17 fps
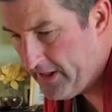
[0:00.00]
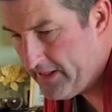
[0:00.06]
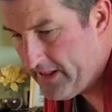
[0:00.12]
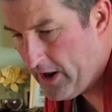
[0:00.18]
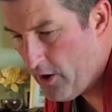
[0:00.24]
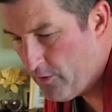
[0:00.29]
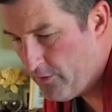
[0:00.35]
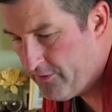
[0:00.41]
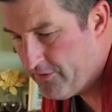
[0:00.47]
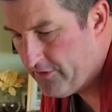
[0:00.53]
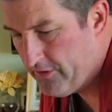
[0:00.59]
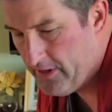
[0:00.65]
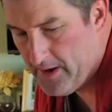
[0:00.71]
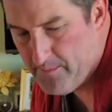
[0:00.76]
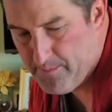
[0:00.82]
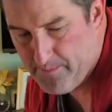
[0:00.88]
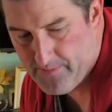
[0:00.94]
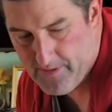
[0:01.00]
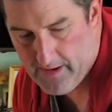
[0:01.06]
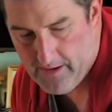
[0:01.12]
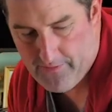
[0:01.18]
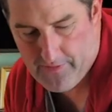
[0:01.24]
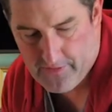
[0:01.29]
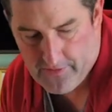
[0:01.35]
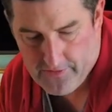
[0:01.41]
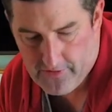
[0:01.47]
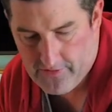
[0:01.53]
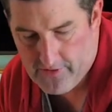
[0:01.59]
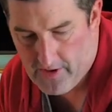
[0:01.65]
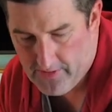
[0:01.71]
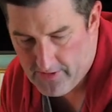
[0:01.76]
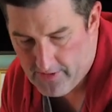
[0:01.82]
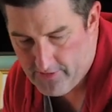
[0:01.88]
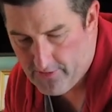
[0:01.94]
that they don't slip. If it's just
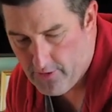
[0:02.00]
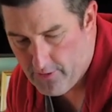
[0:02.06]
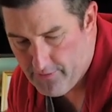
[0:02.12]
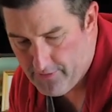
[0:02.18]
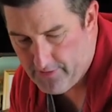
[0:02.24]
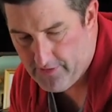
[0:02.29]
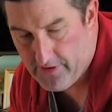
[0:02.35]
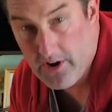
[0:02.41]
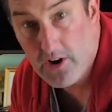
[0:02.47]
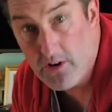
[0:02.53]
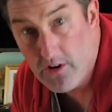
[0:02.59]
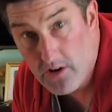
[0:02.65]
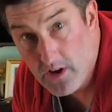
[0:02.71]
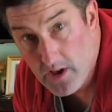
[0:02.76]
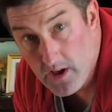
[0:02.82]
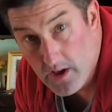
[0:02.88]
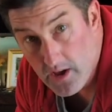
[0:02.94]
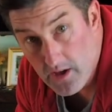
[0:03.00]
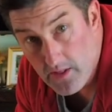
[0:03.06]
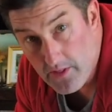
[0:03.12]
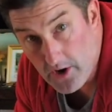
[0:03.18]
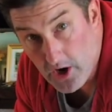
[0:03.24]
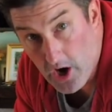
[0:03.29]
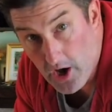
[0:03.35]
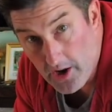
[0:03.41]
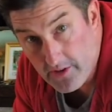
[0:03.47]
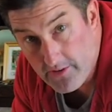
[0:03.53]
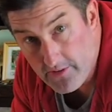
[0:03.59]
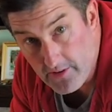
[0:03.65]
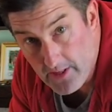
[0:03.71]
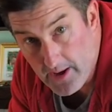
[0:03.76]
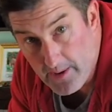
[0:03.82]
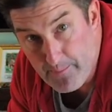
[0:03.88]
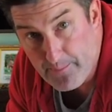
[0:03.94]
on this surface here, they're going to
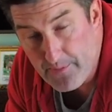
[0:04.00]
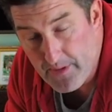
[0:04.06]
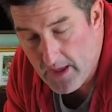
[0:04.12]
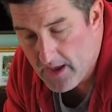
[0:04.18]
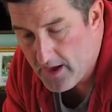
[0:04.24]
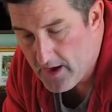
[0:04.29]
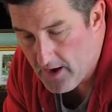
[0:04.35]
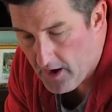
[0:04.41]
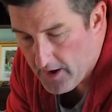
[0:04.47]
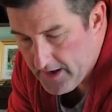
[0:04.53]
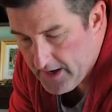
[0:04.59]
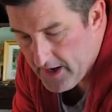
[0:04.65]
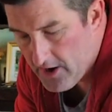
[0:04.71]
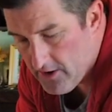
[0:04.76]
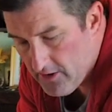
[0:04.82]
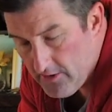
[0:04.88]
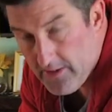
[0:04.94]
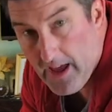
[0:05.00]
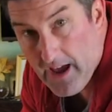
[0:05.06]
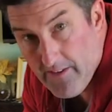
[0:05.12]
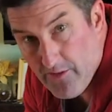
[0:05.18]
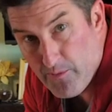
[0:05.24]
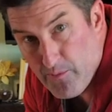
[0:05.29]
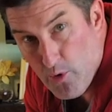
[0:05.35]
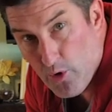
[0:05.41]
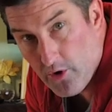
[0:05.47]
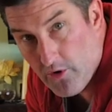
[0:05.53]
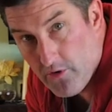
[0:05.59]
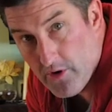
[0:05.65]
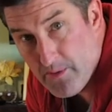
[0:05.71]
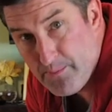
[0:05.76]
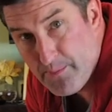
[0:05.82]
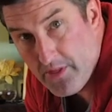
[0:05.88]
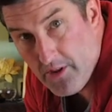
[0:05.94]
slip. On here, they have a more
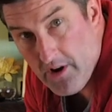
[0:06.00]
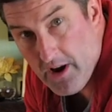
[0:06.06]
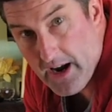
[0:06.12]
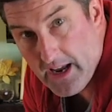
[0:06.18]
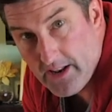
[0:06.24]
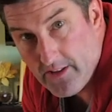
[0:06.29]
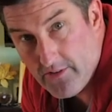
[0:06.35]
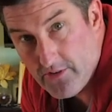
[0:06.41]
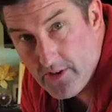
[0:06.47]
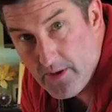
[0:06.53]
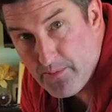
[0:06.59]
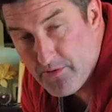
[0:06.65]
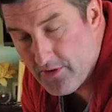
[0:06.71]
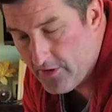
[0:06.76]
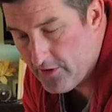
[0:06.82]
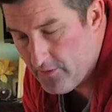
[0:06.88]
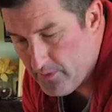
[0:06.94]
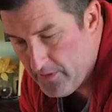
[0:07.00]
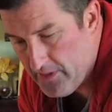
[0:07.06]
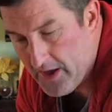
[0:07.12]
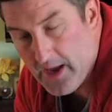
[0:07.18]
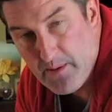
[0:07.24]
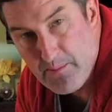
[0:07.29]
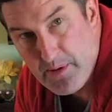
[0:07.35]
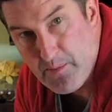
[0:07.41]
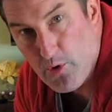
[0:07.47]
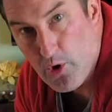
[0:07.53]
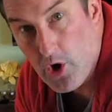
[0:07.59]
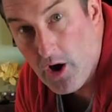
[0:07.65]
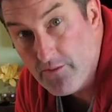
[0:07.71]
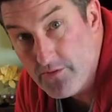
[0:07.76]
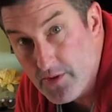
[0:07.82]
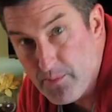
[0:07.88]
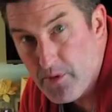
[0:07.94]
grip and they're not going to slip, so this way they can be more
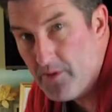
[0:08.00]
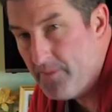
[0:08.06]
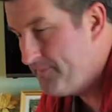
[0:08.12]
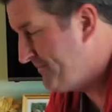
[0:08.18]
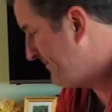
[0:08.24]
comfortable.